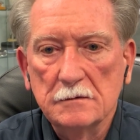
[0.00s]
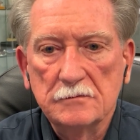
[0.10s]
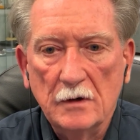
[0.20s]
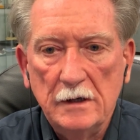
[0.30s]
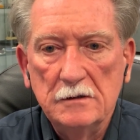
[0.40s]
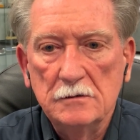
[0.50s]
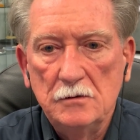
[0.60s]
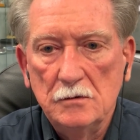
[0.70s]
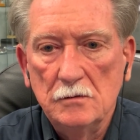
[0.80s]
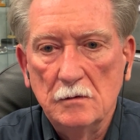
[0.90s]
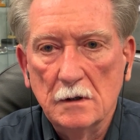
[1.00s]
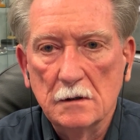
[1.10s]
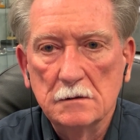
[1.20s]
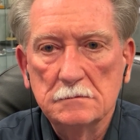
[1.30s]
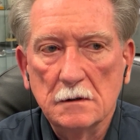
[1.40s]
grind a new,
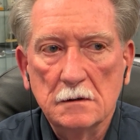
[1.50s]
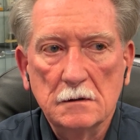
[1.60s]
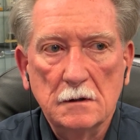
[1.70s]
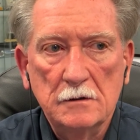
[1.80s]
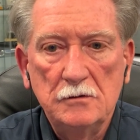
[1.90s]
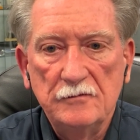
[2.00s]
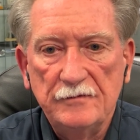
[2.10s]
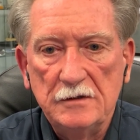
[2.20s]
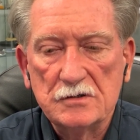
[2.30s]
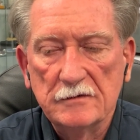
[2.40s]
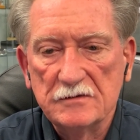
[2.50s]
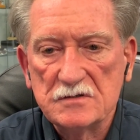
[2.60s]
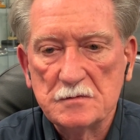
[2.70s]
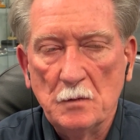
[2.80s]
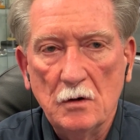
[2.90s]
uh, uh, a new feature if it's
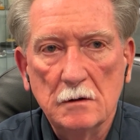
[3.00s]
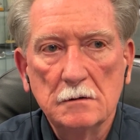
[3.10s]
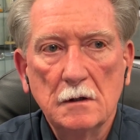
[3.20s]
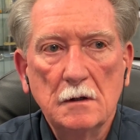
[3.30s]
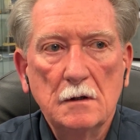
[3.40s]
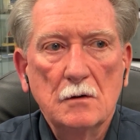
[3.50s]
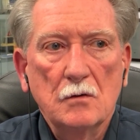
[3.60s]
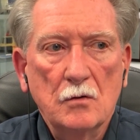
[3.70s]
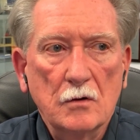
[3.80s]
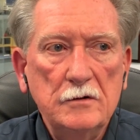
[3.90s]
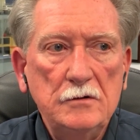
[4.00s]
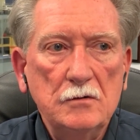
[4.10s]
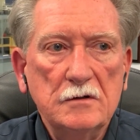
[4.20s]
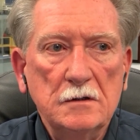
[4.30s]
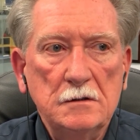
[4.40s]
small, or you
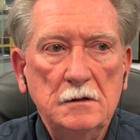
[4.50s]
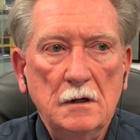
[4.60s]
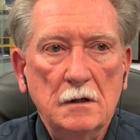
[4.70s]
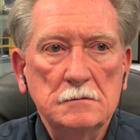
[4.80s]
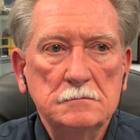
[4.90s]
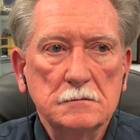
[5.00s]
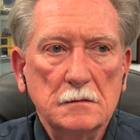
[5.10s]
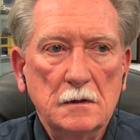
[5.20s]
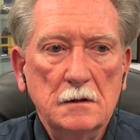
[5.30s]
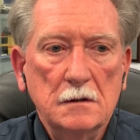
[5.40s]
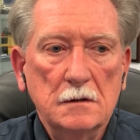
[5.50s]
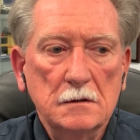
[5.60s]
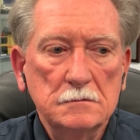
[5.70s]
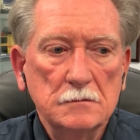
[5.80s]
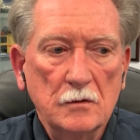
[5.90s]
can, um,
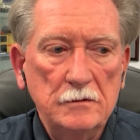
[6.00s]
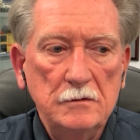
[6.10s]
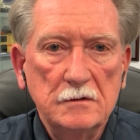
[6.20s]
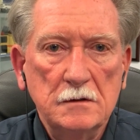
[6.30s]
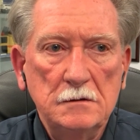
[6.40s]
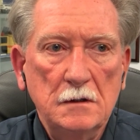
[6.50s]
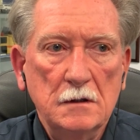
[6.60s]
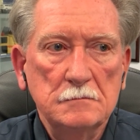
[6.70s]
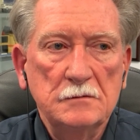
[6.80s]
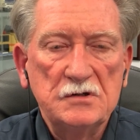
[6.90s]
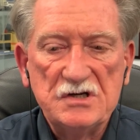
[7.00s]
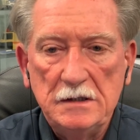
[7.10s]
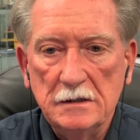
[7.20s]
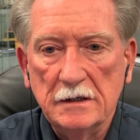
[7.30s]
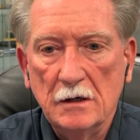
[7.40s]
uh, or you can uh,
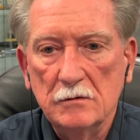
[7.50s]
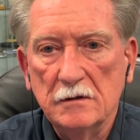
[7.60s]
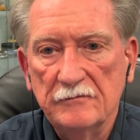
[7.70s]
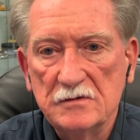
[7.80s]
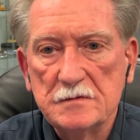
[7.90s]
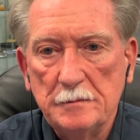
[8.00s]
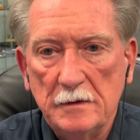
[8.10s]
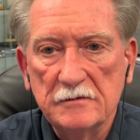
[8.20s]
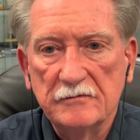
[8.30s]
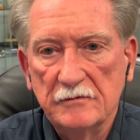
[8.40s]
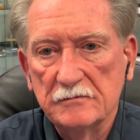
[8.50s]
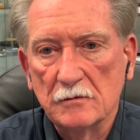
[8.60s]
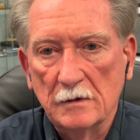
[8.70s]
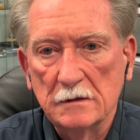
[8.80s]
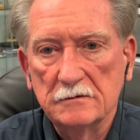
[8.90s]
machine it out if it's, it's, it's a
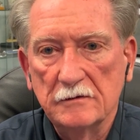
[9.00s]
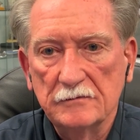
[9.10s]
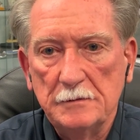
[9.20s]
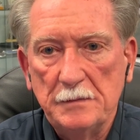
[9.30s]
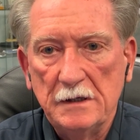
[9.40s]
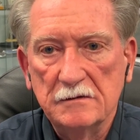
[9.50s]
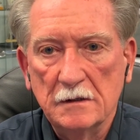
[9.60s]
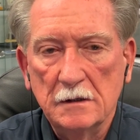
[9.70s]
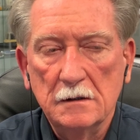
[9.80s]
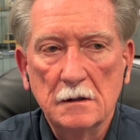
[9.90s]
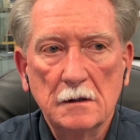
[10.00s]
relatively big thing,